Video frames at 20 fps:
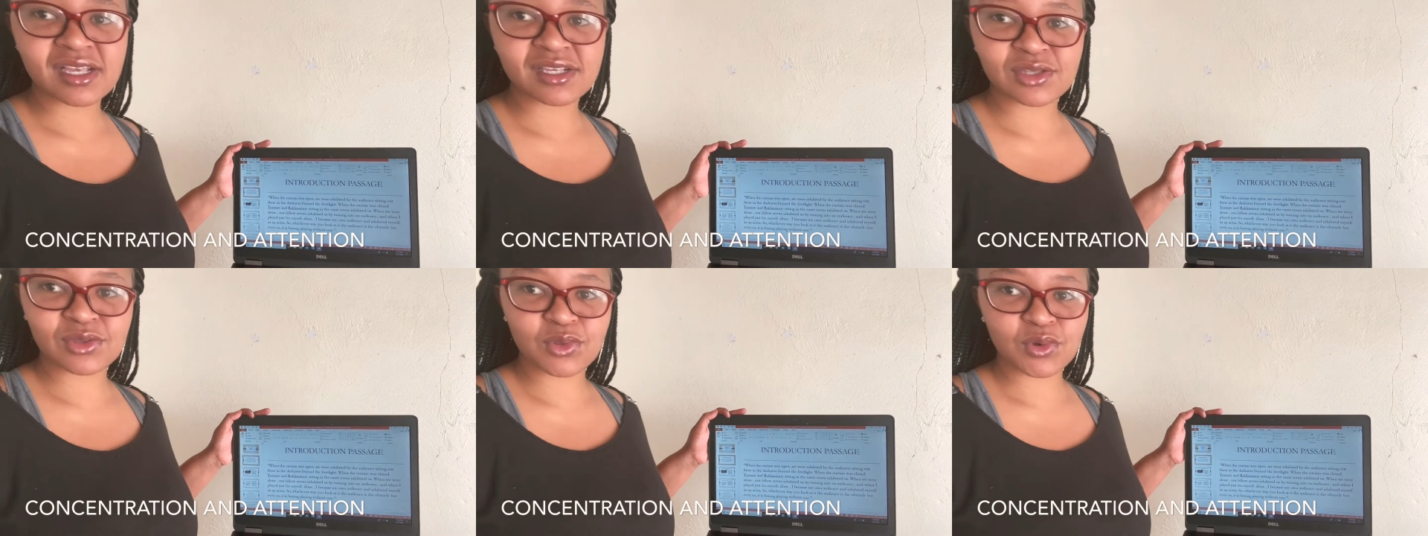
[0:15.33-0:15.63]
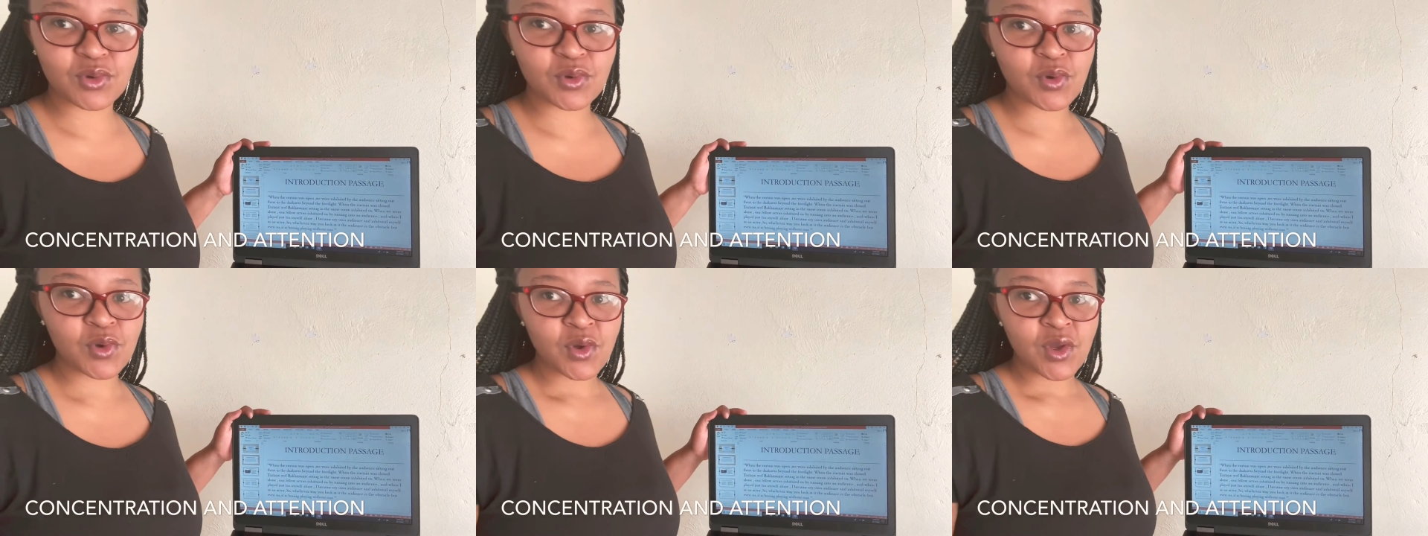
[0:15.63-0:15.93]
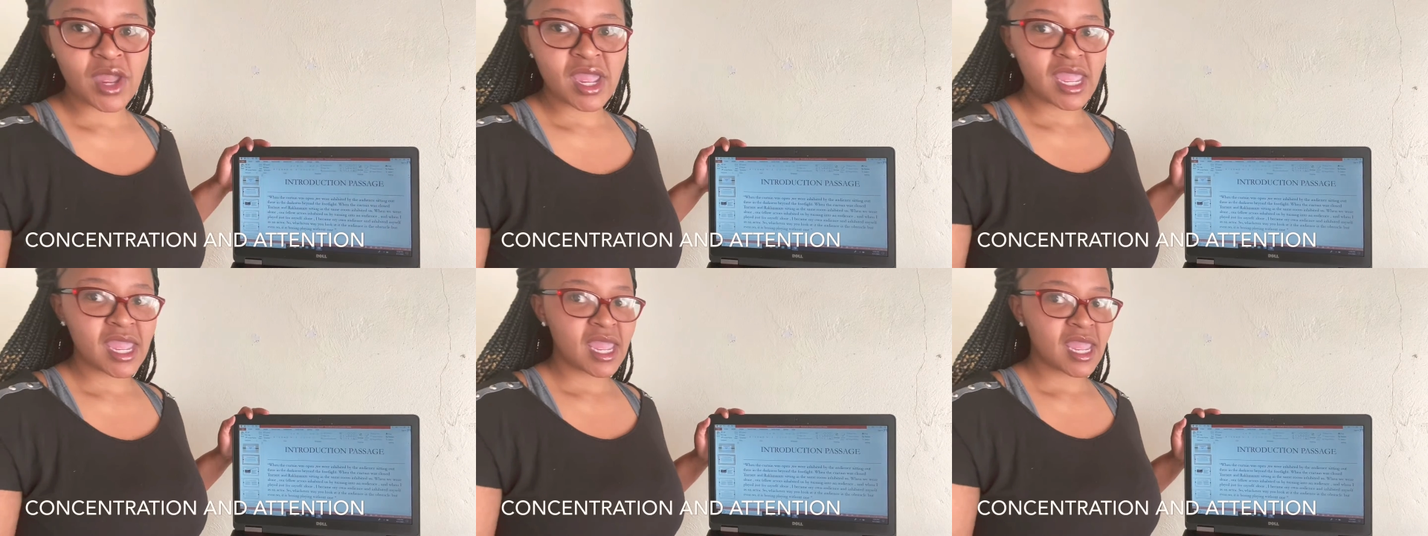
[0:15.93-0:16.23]
through
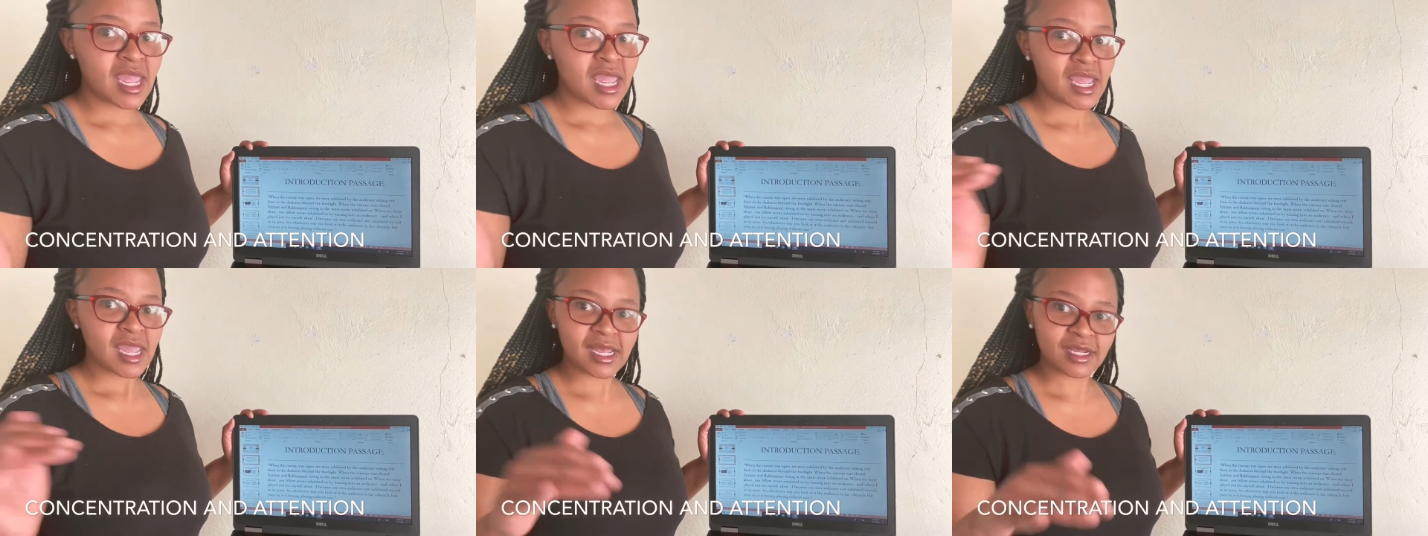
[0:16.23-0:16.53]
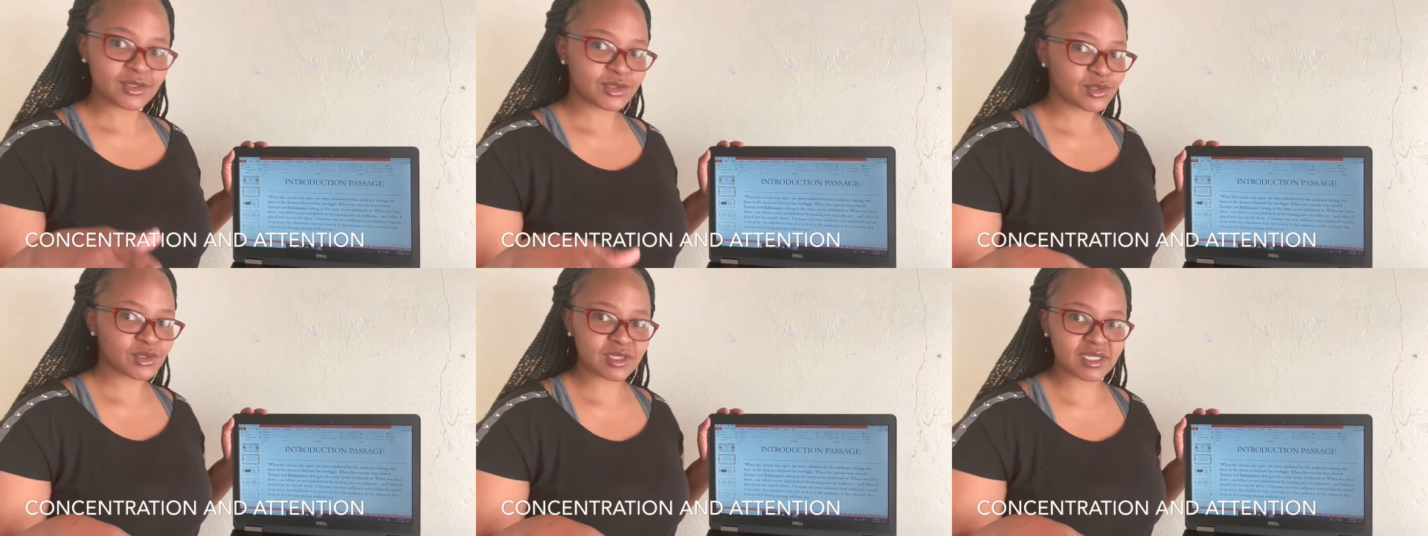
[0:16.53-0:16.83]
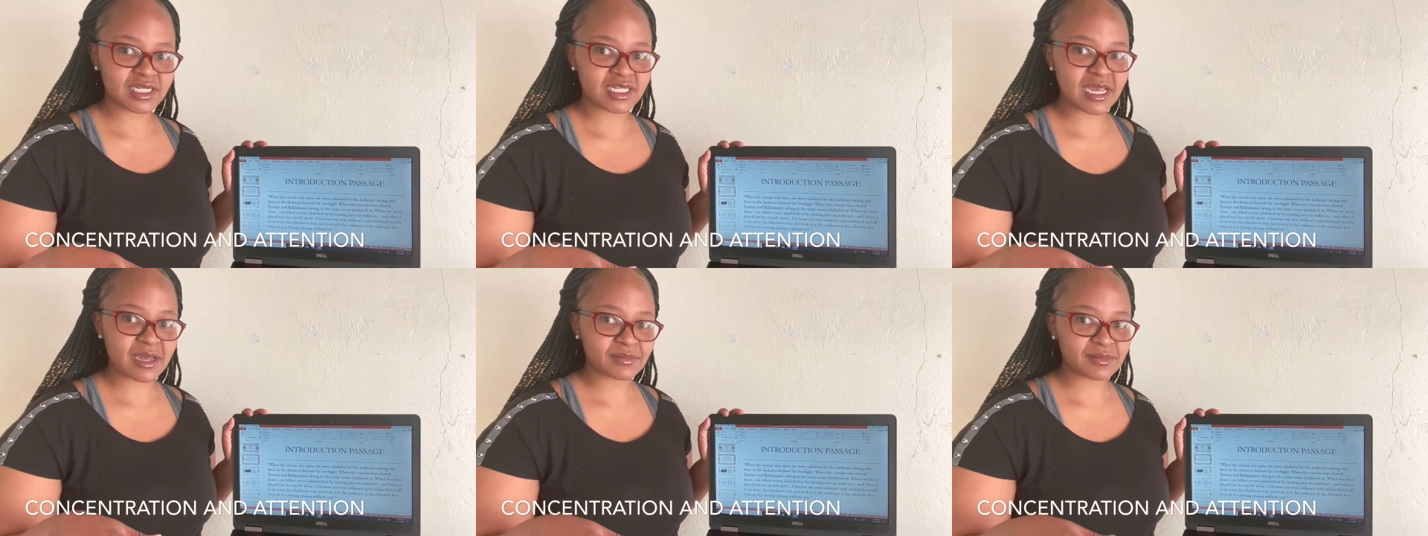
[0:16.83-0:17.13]
into the
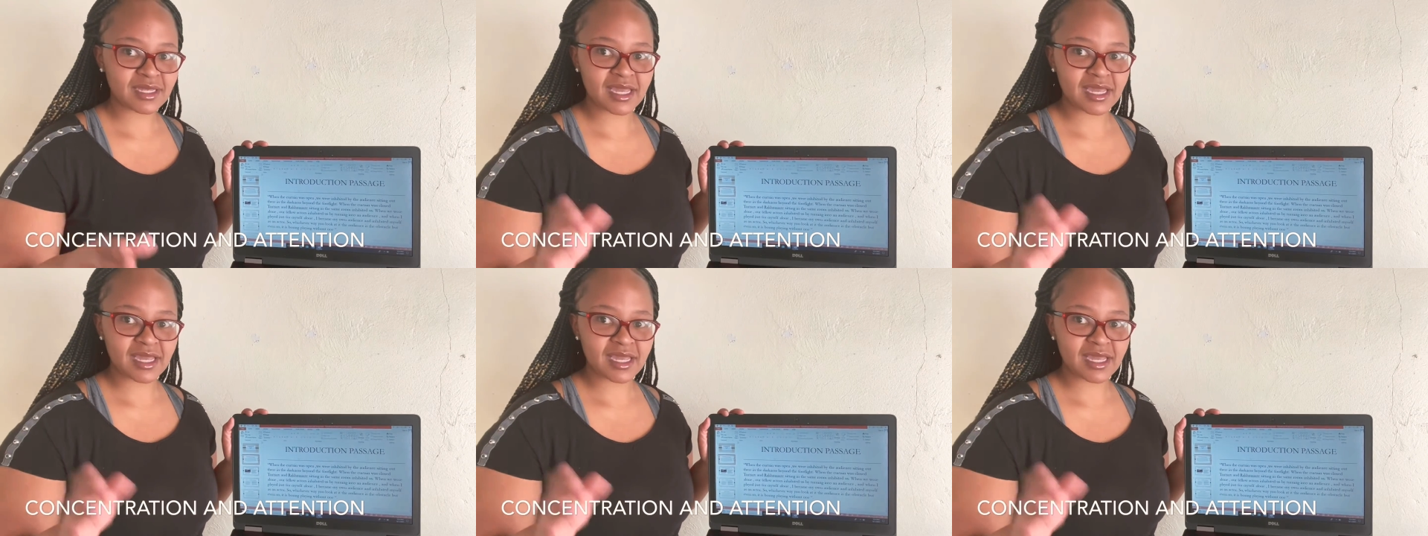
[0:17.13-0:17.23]
chapter